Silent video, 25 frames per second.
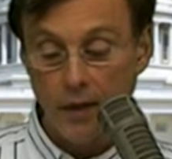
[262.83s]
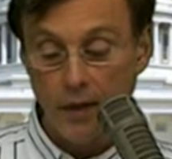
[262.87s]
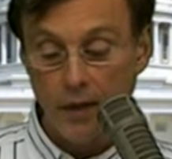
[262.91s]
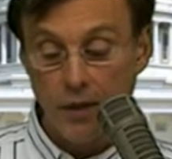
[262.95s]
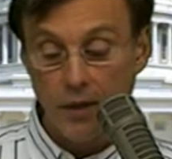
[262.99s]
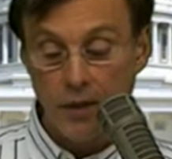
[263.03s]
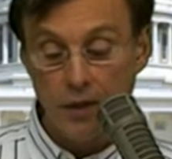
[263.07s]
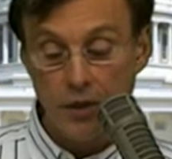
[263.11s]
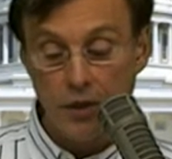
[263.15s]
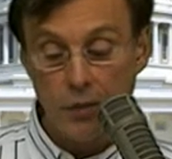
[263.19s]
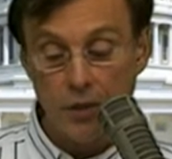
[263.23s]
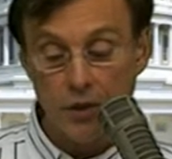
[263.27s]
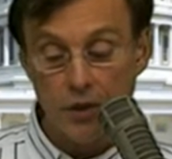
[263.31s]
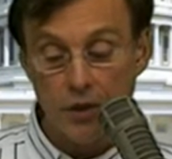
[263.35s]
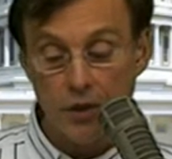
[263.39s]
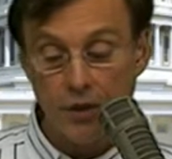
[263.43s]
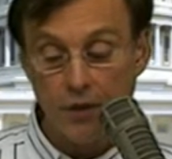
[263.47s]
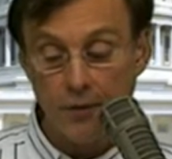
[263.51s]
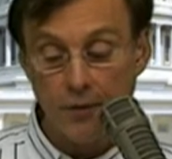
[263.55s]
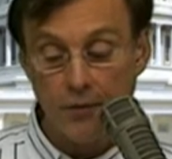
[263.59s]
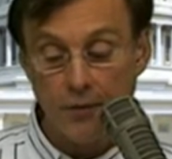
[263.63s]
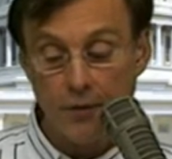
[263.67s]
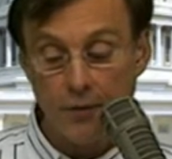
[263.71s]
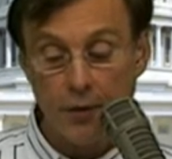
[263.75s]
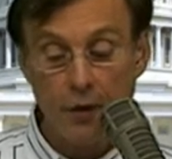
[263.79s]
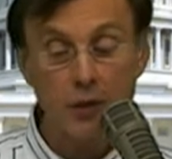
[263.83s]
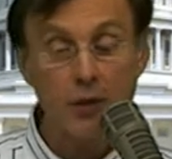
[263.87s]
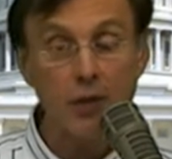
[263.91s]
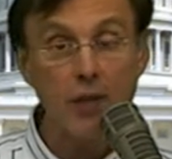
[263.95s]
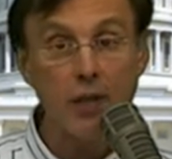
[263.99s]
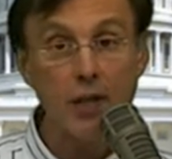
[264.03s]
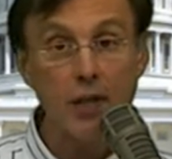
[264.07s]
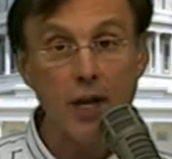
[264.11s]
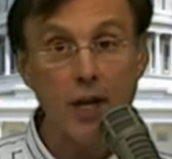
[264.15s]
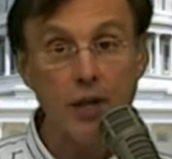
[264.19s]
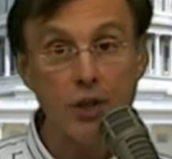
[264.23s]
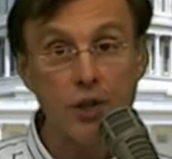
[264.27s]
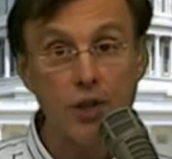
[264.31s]
This was the first
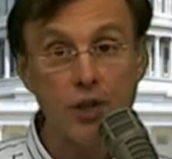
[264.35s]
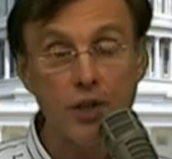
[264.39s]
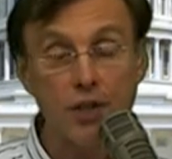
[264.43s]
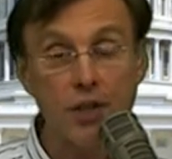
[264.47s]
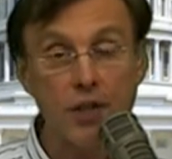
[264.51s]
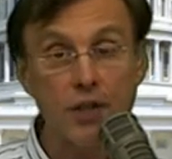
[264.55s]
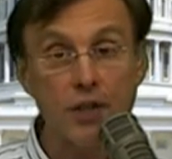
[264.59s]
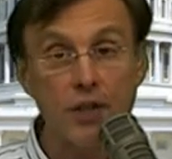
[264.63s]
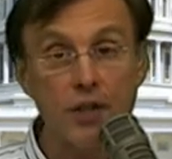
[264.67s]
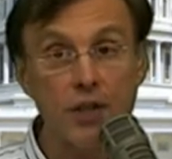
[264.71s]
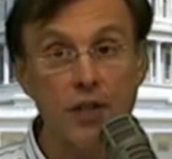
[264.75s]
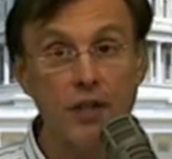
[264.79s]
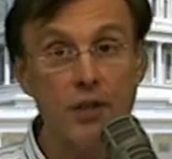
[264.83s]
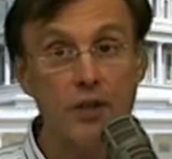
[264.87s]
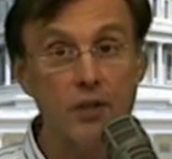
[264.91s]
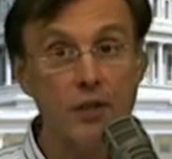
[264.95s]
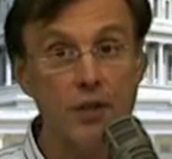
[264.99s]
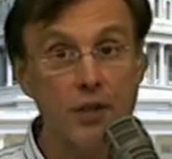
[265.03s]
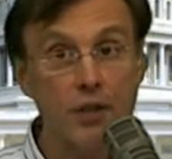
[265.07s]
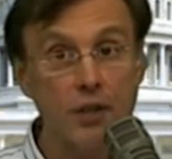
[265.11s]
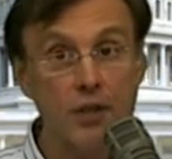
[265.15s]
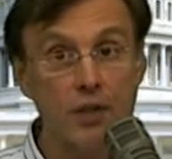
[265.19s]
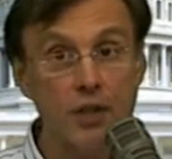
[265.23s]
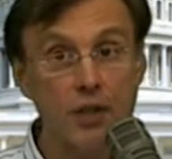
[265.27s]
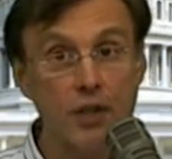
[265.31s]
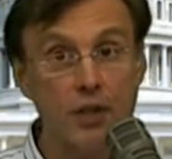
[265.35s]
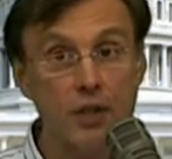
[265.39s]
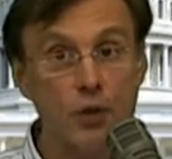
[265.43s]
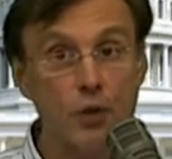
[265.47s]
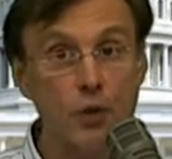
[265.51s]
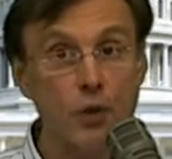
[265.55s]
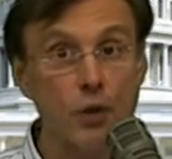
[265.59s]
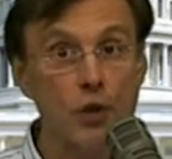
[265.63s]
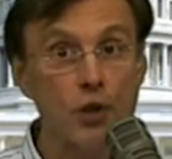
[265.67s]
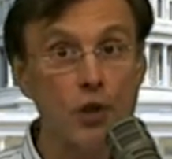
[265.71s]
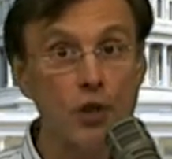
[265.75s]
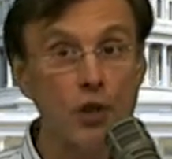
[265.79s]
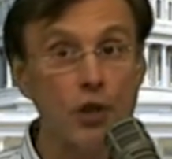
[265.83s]
election in the history of the state of
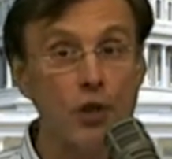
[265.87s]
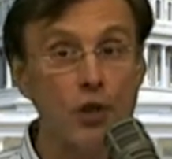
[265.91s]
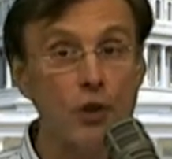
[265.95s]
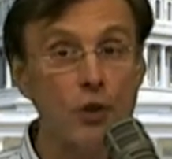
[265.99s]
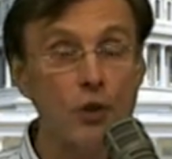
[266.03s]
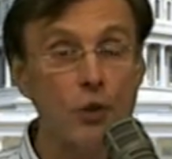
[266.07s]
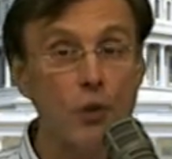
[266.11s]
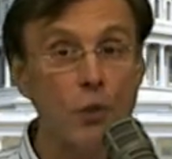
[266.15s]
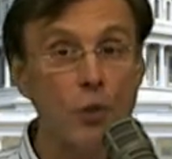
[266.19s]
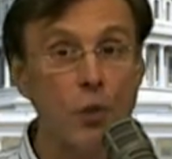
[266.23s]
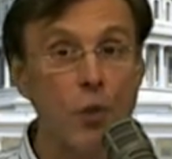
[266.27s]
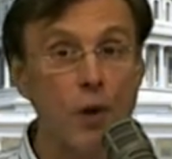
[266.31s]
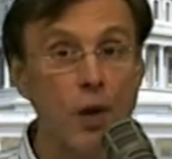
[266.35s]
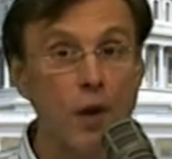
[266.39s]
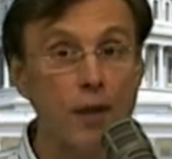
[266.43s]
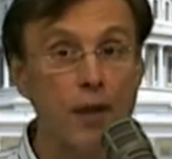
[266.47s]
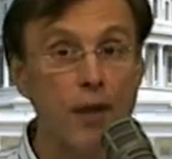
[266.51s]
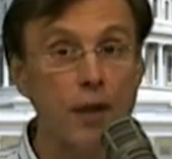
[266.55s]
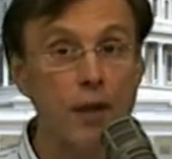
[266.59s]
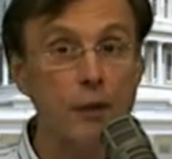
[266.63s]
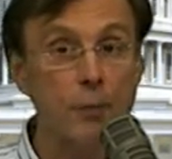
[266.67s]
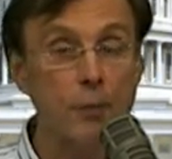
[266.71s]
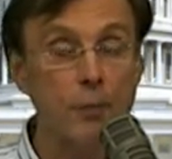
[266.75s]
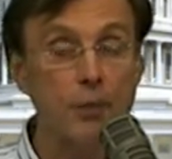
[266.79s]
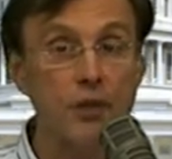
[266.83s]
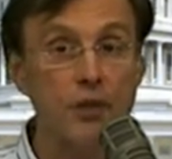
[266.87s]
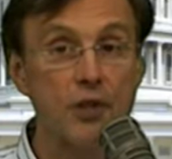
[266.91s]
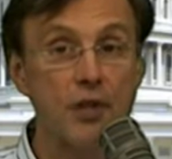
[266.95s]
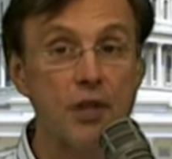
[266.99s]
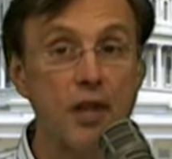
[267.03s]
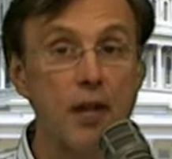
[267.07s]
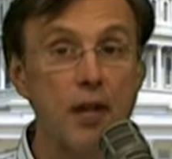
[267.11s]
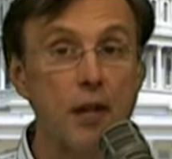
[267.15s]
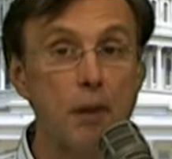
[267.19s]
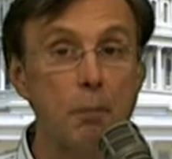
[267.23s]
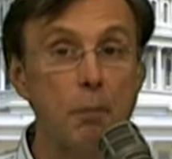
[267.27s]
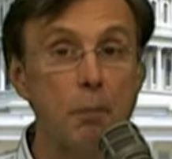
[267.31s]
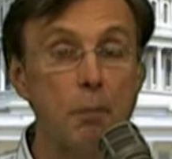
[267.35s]
Georgia to use
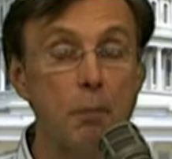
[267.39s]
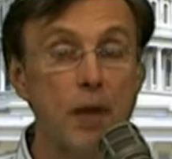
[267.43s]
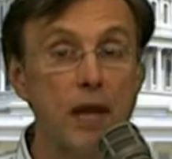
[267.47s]
100%